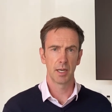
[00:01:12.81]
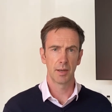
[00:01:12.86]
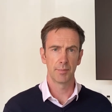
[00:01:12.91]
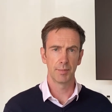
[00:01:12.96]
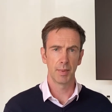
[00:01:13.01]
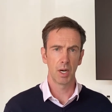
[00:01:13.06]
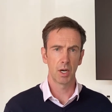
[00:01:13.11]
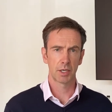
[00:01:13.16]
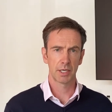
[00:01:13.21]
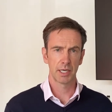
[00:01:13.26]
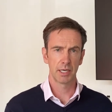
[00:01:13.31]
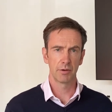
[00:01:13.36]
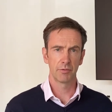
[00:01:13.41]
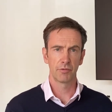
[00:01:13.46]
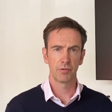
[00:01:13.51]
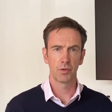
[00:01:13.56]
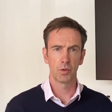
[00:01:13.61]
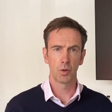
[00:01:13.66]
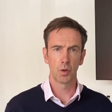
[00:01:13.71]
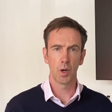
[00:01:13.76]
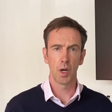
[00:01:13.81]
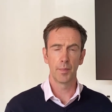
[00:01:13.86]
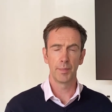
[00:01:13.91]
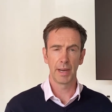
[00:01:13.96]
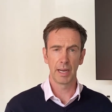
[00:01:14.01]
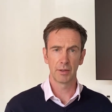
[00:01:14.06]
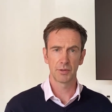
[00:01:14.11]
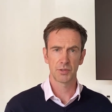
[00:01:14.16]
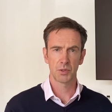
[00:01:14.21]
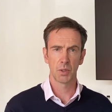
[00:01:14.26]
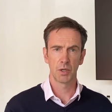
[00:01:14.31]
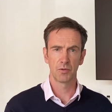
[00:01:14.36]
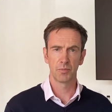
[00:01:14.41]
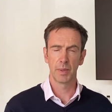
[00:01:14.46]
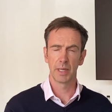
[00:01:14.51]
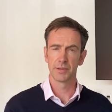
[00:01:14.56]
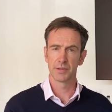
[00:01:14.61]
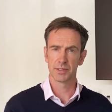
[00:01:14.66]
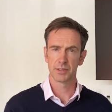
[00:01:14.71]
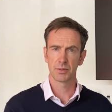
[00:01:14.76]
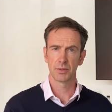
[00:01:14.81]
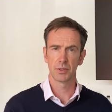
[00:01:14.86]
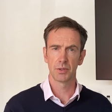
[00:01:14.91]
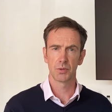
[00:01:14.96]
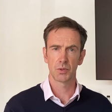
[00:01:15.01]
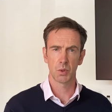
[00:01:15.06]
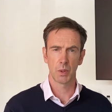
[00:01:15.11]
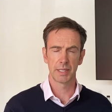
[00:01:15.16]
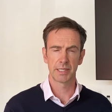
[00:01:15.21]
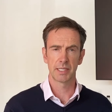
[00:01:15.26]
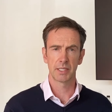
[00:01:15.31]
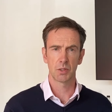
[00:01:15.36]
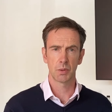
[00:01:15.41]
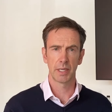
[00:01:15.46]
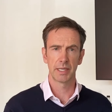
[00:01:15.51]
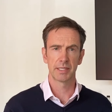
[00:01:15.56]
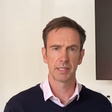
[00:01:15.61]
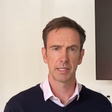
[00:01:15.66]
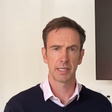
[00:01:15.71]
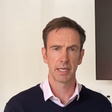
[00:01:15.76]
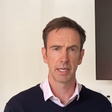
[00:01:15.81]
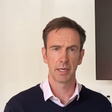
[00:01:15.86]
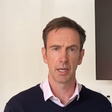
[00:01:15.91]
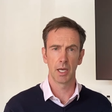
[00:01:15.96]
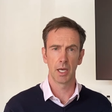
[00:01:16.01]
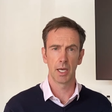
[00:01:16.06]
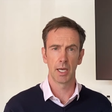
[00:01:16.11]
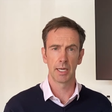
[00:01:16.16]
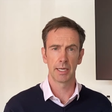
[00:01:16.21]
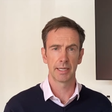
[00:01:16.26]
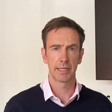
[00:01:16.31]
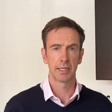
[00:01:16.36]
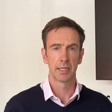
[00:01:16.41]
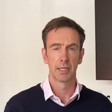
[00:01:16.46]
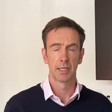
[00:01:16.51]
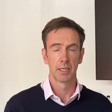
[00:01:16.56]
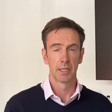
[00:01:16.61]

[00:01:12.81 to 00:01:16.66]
market for about 12 months through 2020 and early